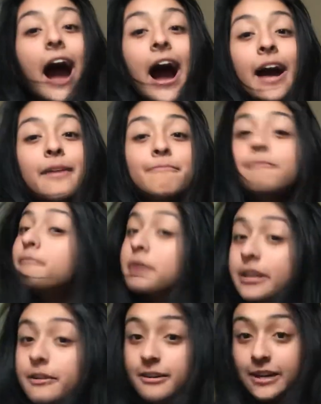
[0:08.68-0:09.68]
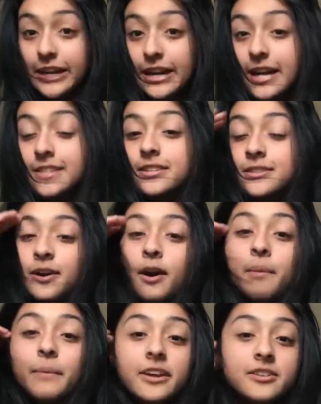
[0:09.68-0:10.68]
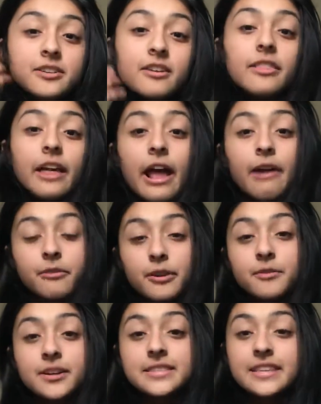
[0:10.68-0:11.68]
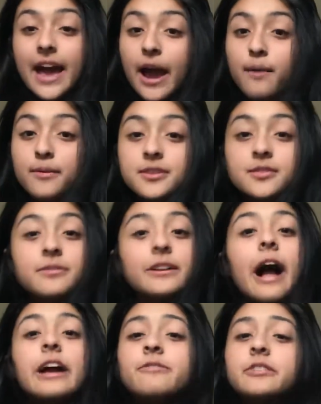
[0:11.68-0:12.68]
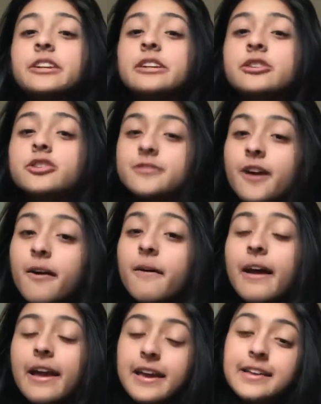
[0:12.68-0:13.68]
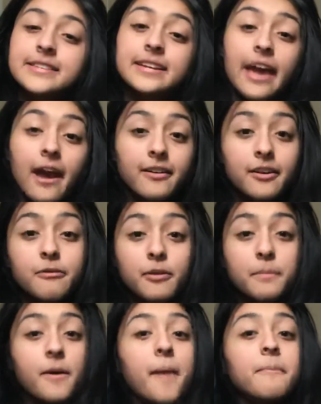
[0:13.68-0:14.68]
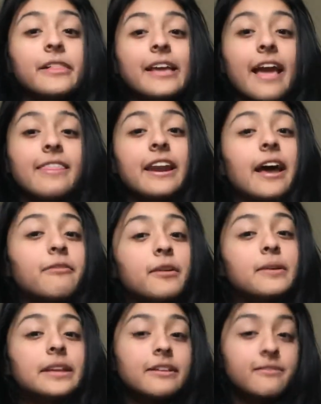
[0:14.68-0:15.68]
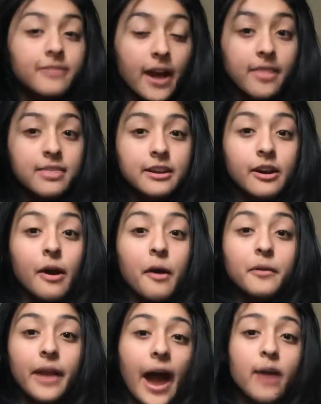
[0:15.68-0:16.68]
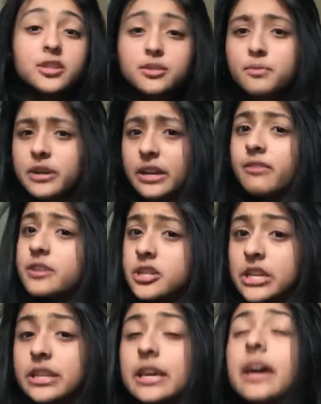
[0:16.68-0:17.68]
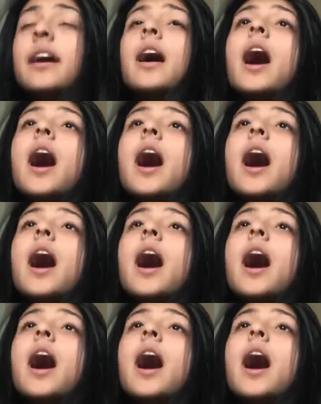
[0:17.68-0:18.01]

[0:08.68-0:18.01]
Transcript: I'm pretty organized, so I'll make sure that everyone's hours for every show is accounted for properly and that everyone can find their own hours pretty efficiently.